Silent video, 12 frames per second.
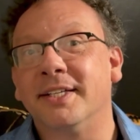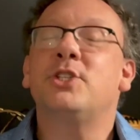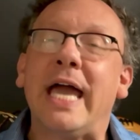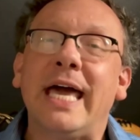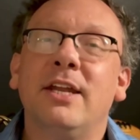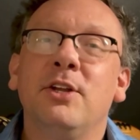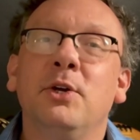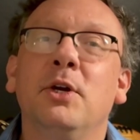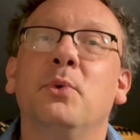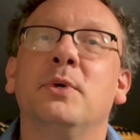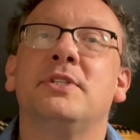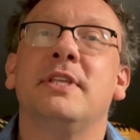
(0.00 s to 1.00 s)

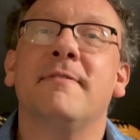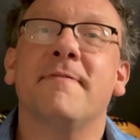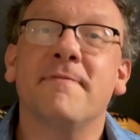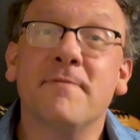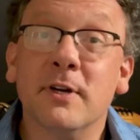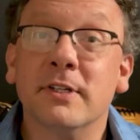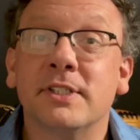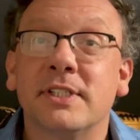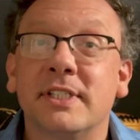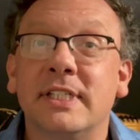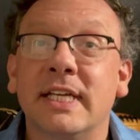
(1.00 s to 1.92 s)
Chattanooga was the first